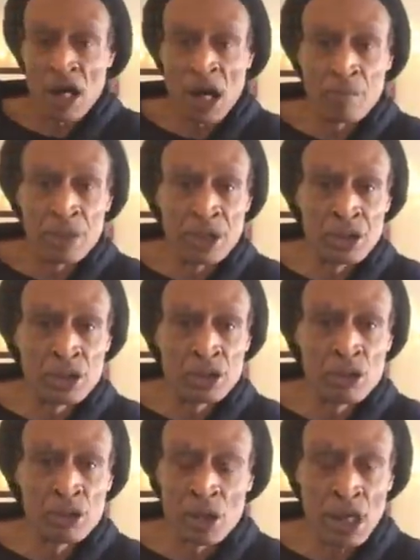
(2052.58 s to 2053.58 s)
other
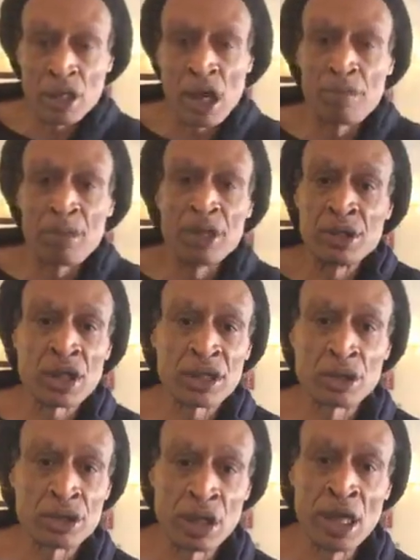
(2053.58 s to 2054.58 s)
companies do.
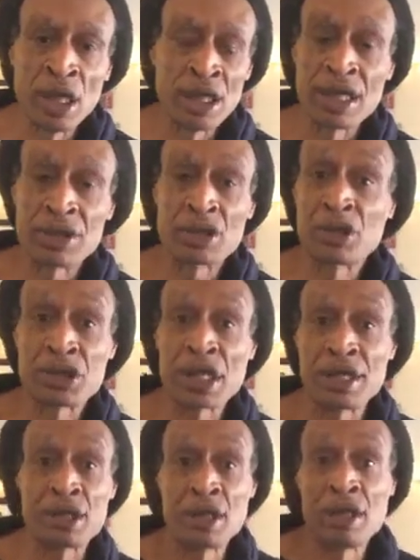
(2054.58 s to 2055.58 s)
Companies such as, let's
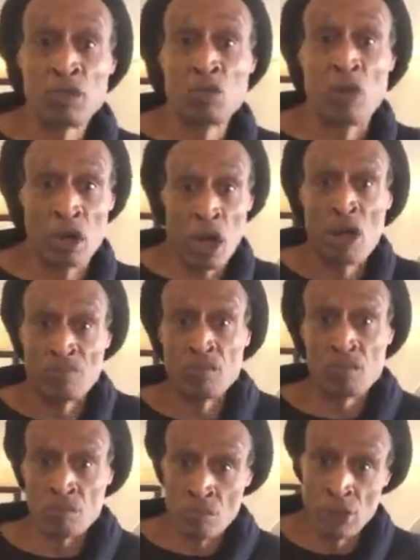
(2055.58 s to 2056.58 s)
just say,
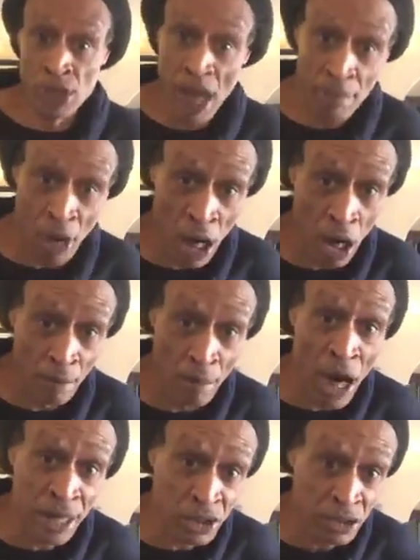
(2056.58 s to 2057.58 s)

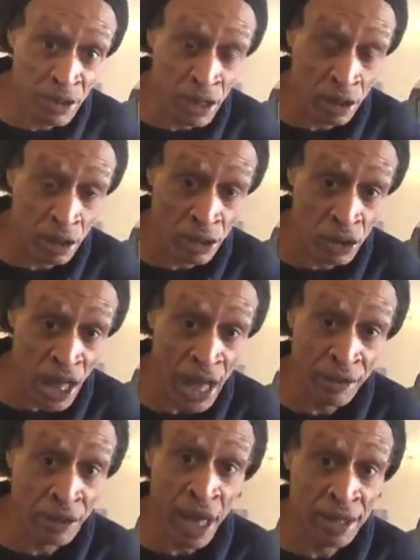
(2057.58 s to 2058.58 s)
Yamaha, my
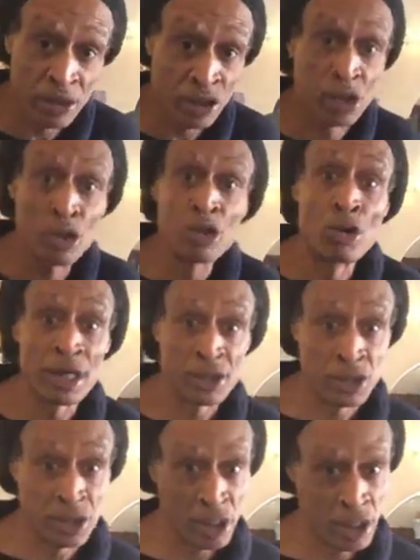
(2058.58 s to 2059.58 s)
speakers, and
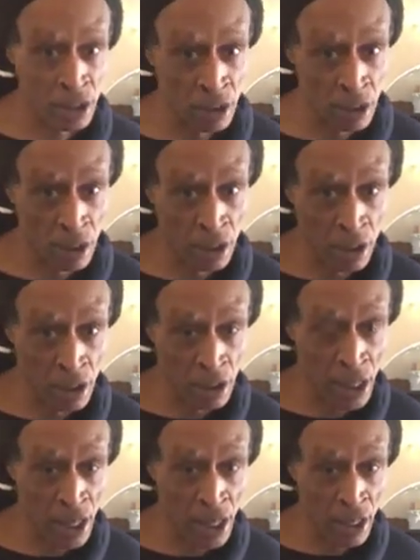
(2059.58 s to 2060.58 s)
QSC,
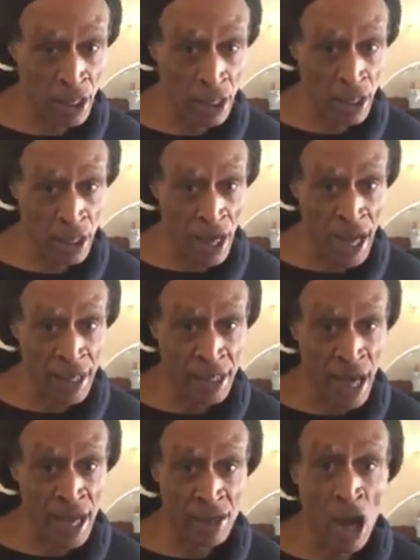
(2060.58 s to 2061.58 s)
yeah,
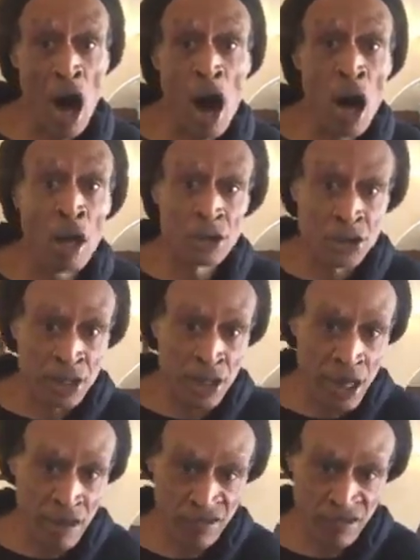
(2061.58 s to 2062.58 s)
and
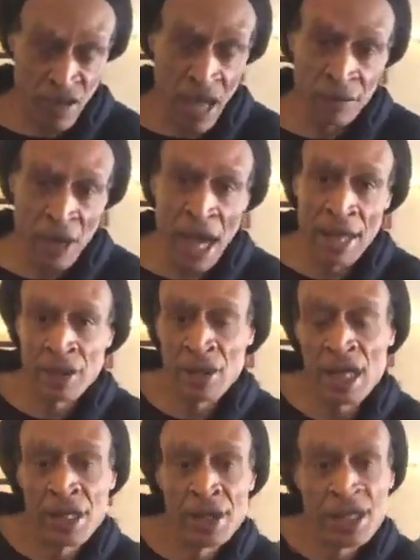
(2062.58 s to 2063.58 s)
RCF, and
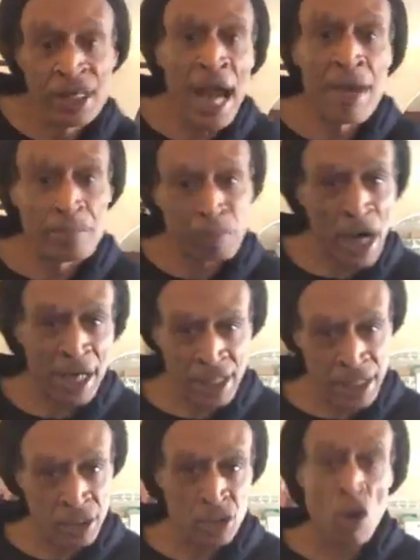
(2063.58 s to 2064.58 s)
in that
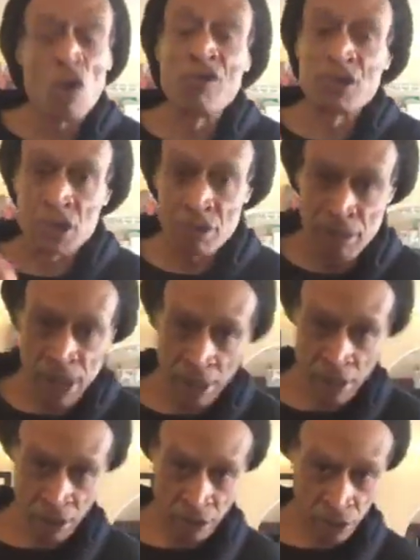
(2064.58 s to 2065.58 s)
bracket of
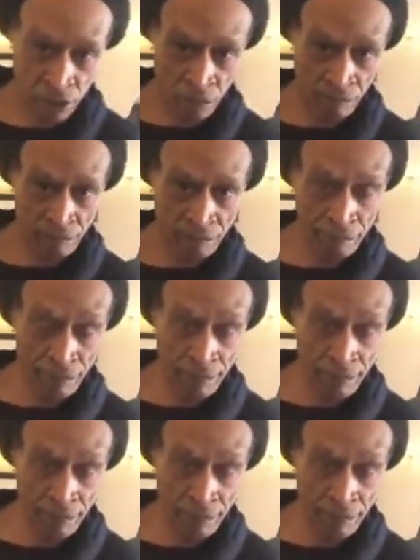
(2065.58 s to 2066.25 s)
speakers,